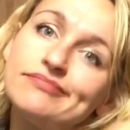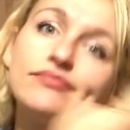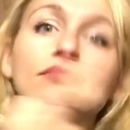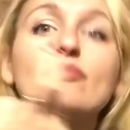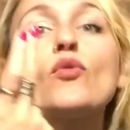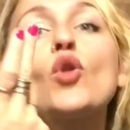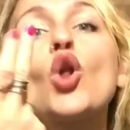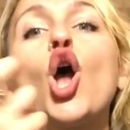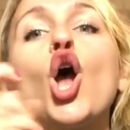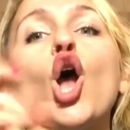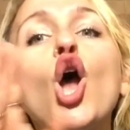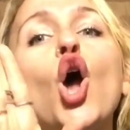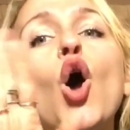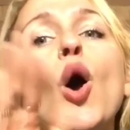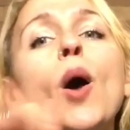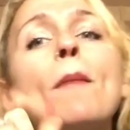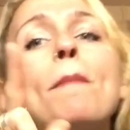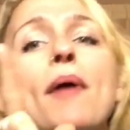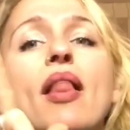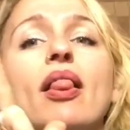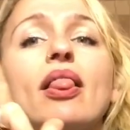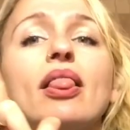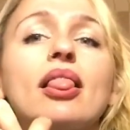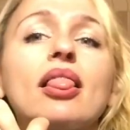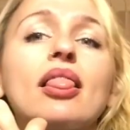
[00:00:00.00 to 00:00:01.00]
do without
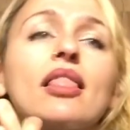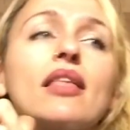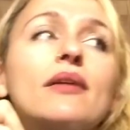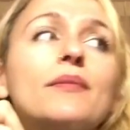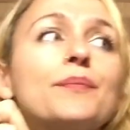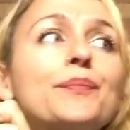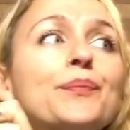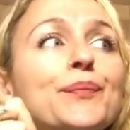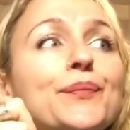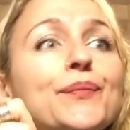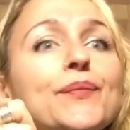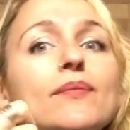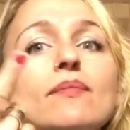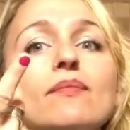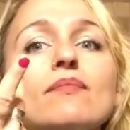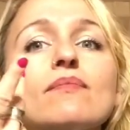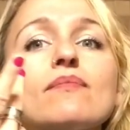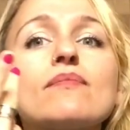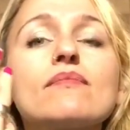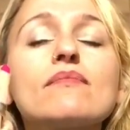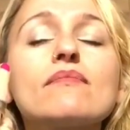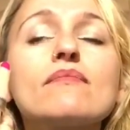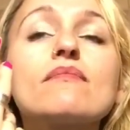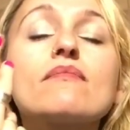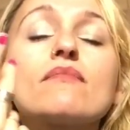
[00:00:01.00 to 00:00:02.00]
Adderall and
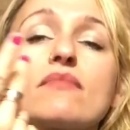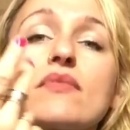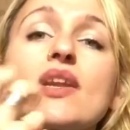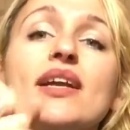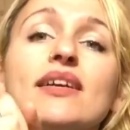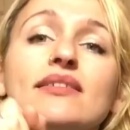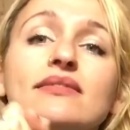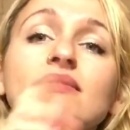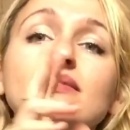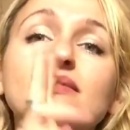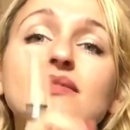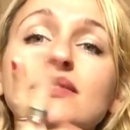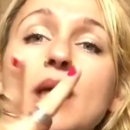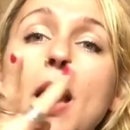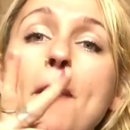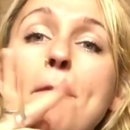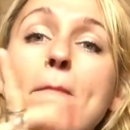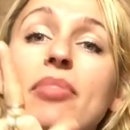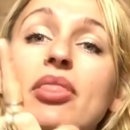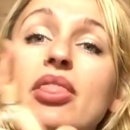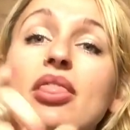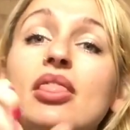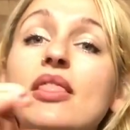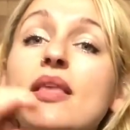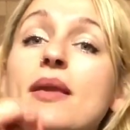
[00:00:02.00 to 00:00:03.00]
instead turn
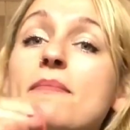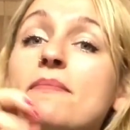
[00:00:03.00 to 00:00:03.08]
to